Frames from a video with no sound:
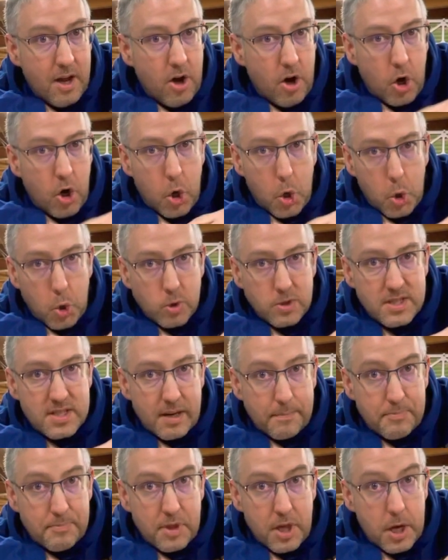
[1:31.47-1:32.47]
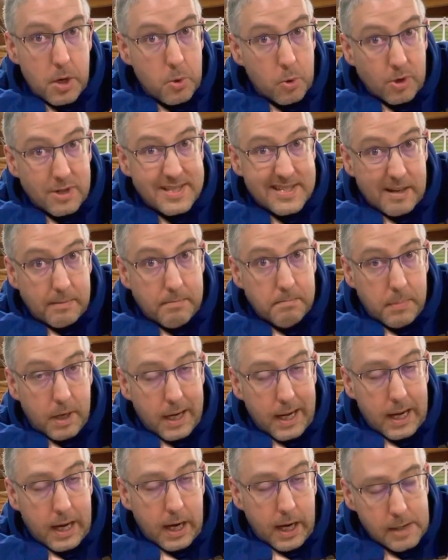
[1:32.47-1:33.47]
hold something or
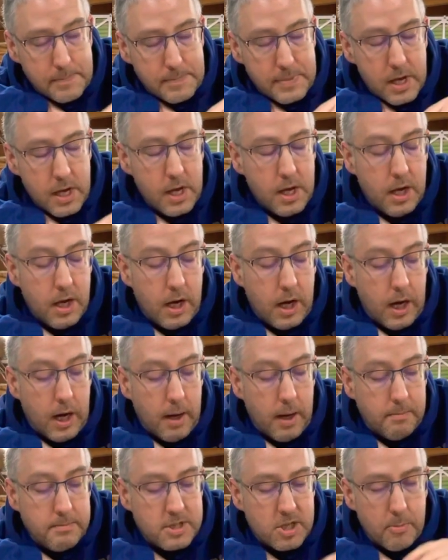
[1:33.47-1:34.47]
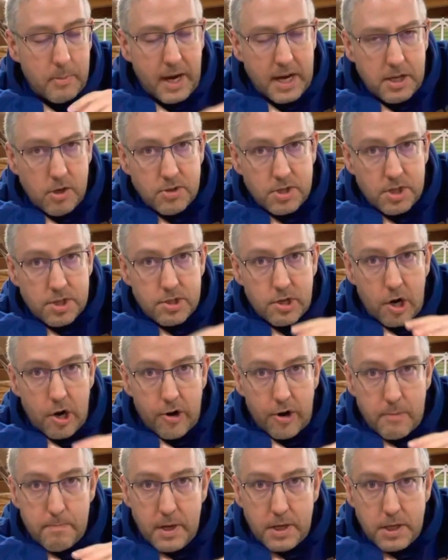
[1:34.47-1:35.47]
somebody up. So my uses are
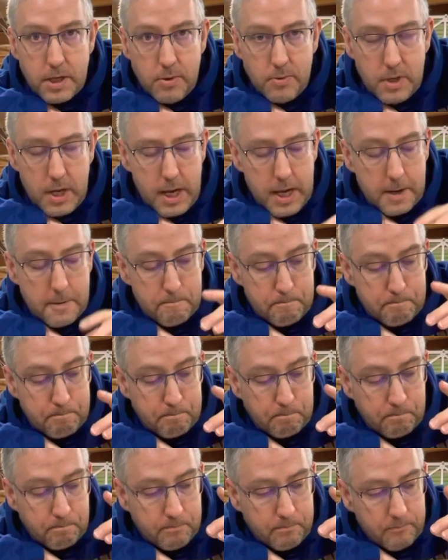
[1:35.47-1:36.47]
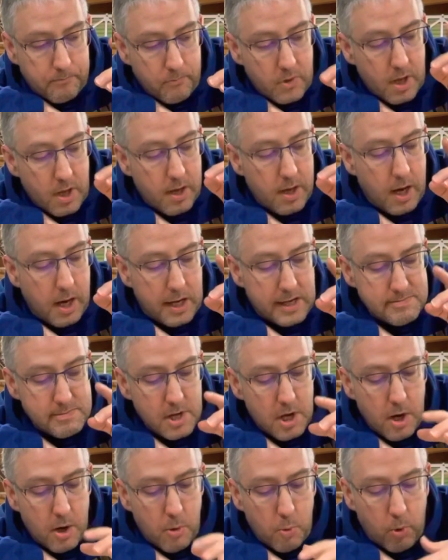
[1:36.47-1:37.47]
a bit unique.
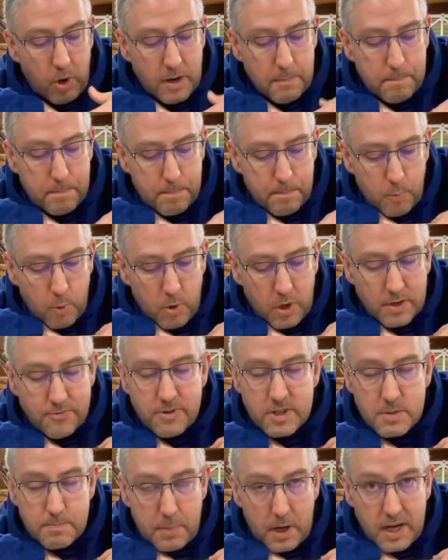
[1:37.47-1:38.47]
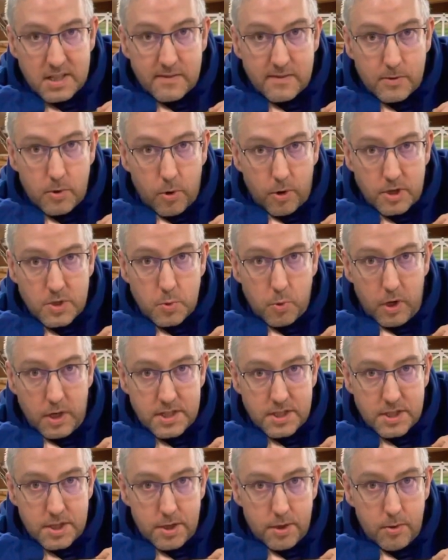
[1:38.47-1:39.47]
One response, of course, was
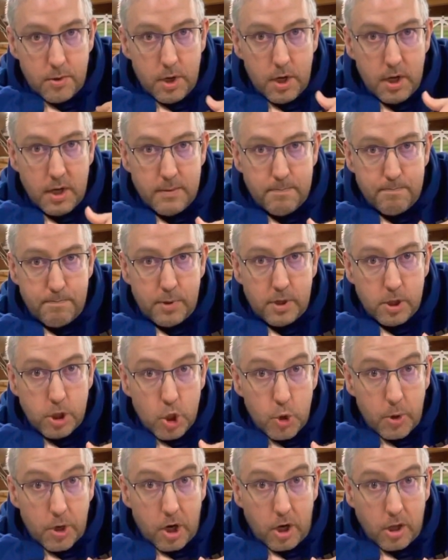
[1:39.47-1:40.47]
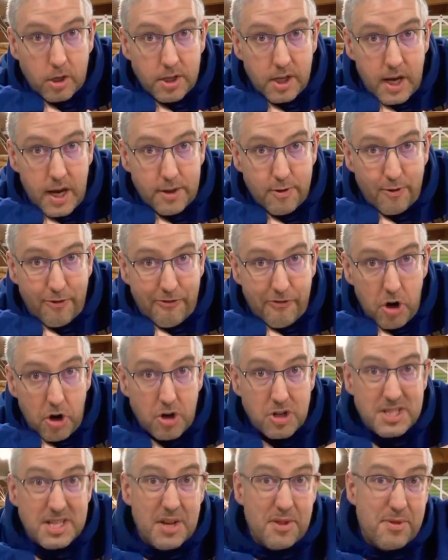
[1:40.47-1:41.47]
to glue it all together
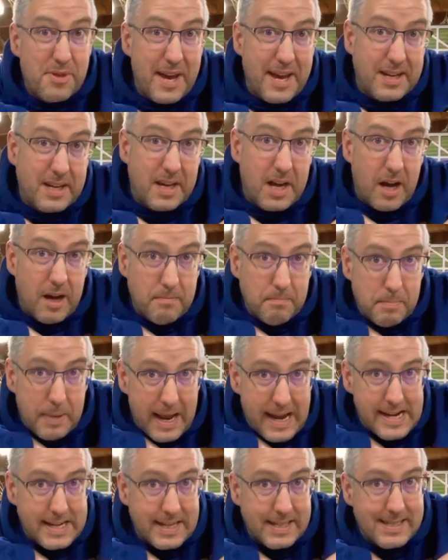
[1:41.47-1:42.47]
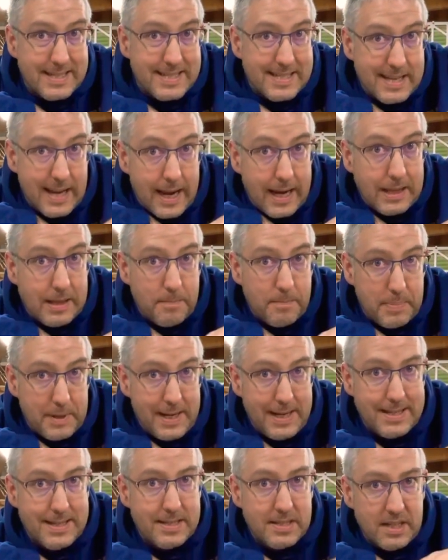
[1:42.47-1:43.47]
first, then come back and stain the
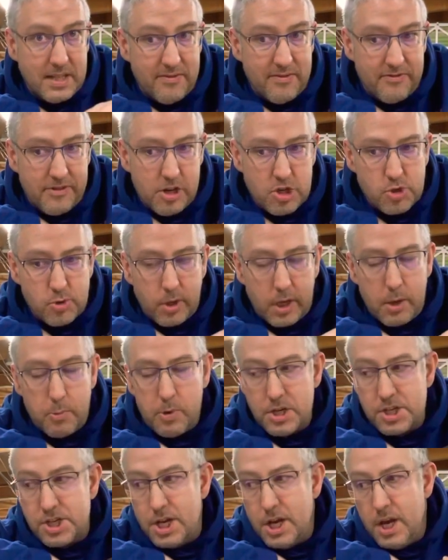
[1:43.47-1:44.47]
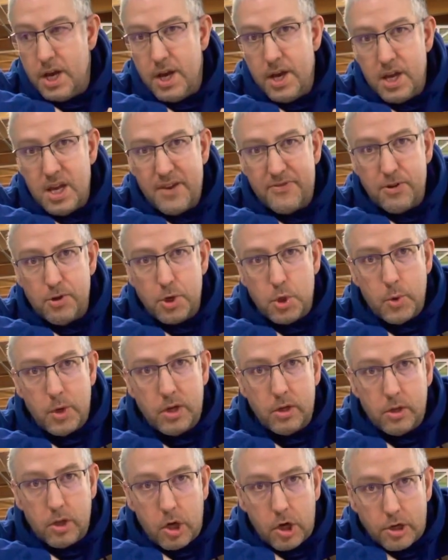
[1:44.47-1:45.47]
pieces individually, which if you're doing
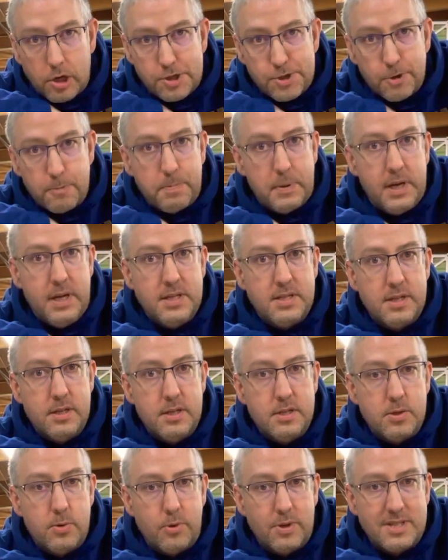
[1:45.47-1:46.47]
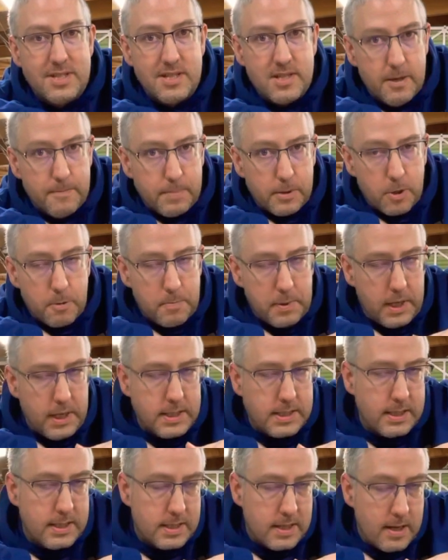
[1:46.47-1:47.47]
larger pieces or simpler
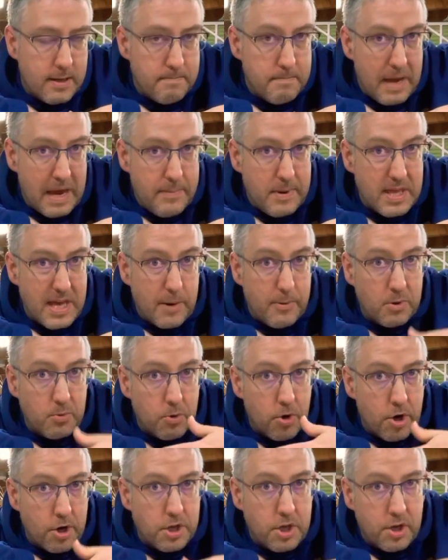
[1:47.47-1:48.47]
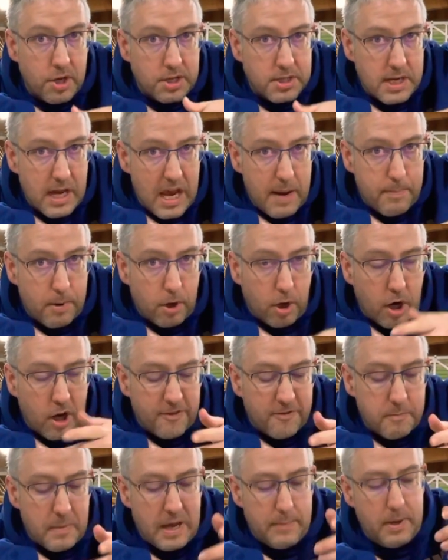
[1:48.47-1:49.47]
pieces, maybe that would work. You could tape it
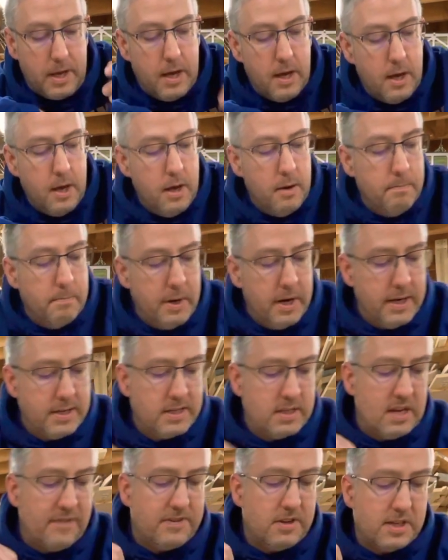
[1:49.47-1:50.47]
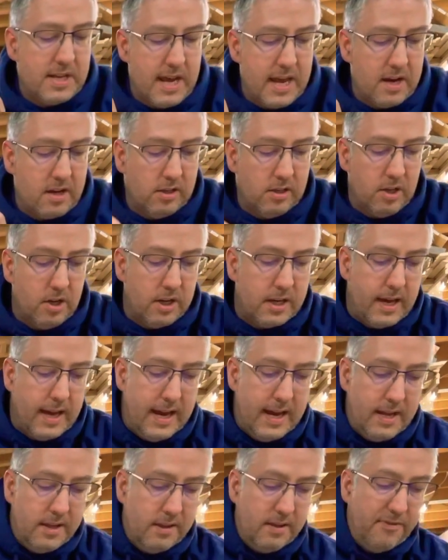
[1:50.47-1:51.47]
off maybe. But if you take a look
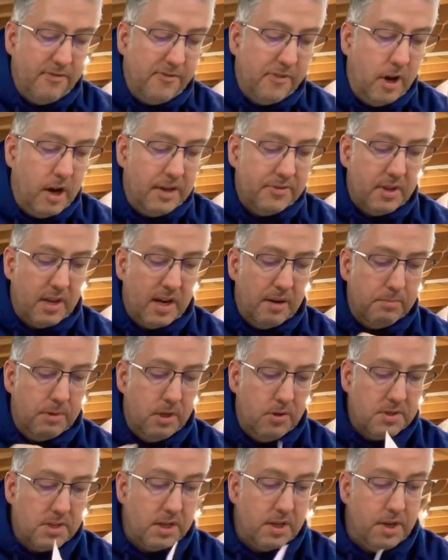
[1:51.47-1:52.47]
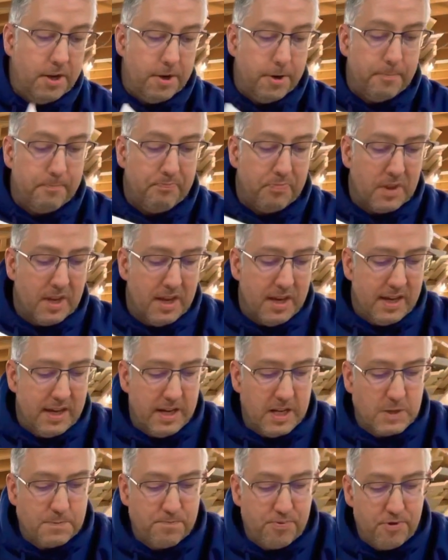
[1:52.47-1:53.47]
at the font that I'm using here,
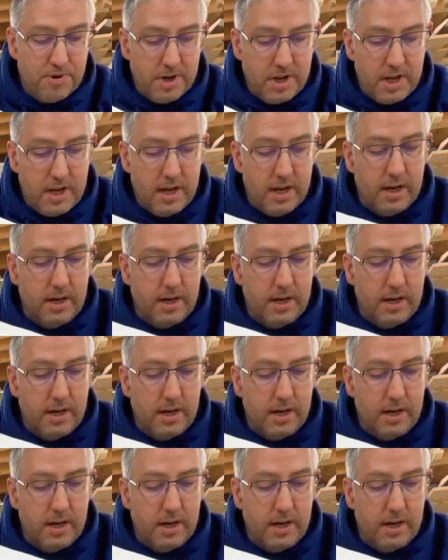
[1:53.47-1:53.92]
it's pretty,